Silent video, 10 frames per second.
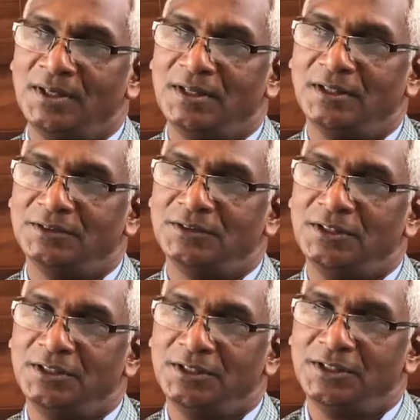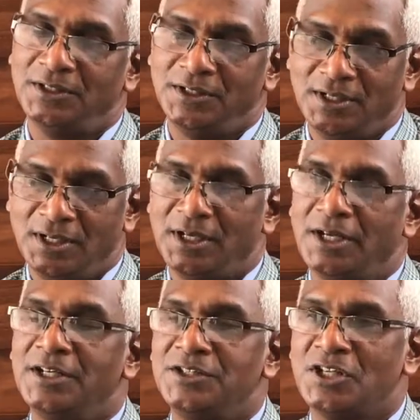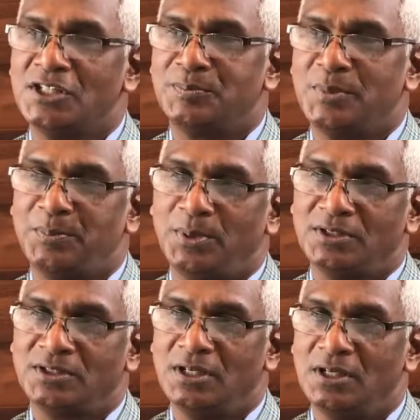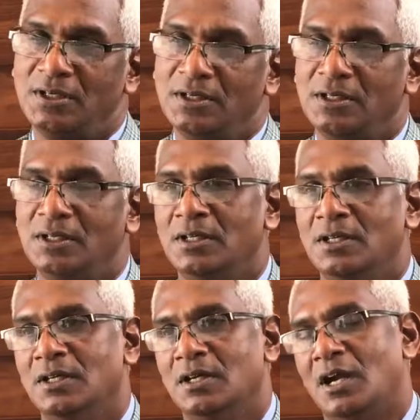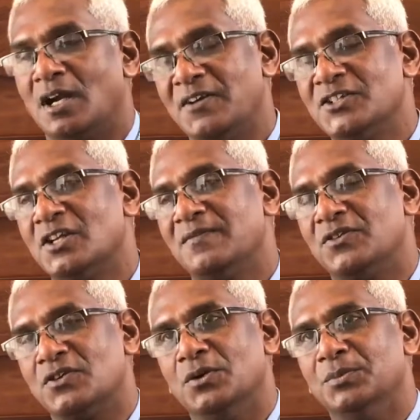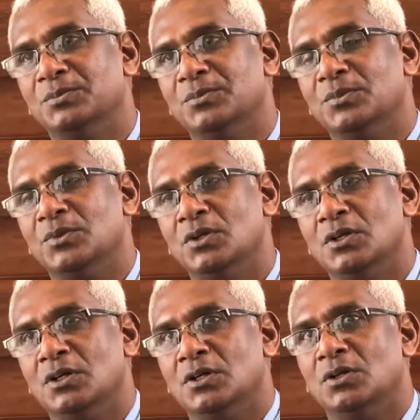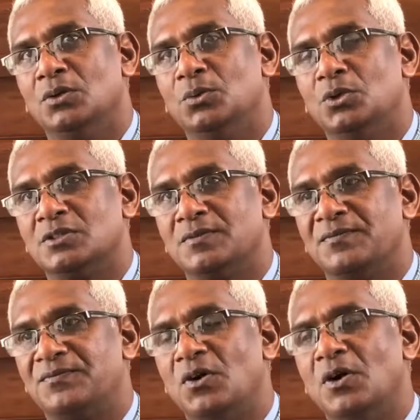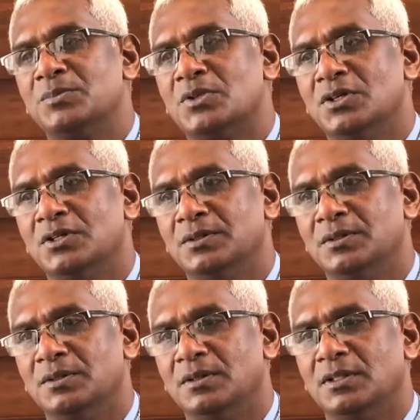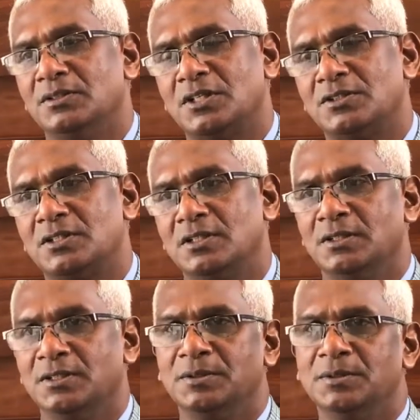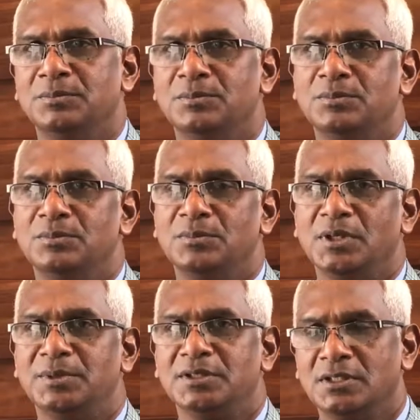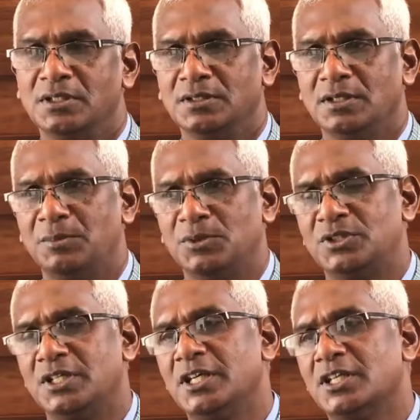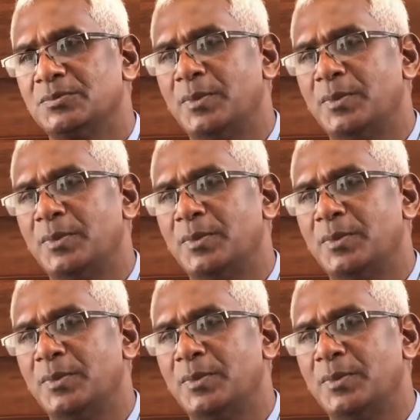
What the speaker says: Yeah, the Indigenous Peoples Advisory Forum was formed just maybe about 3 years